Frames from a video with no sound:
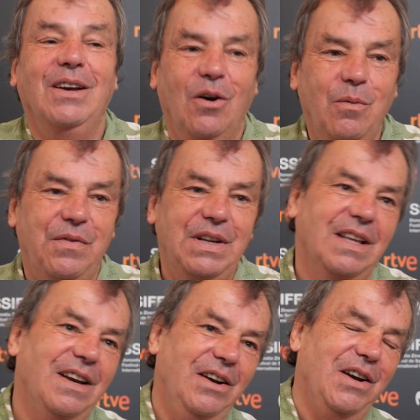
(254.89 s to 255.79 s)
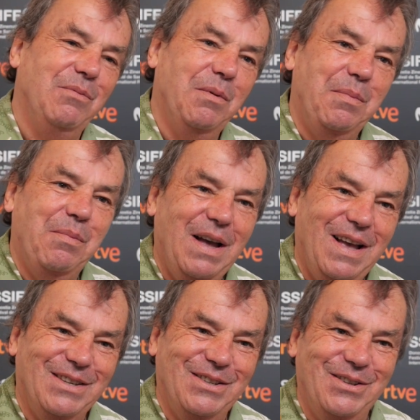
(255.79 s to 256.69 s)
hopefully that era would
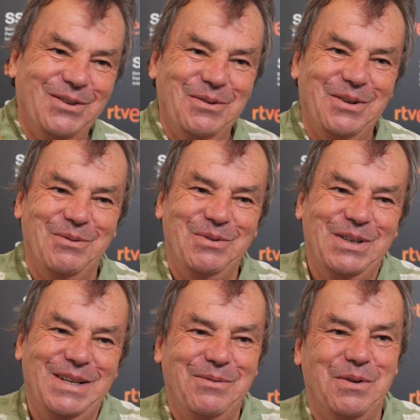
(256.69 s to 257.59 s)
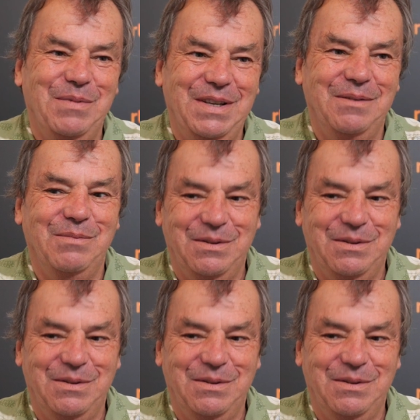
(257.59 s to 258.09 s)
pass. Do you know? Do you understand what I mean?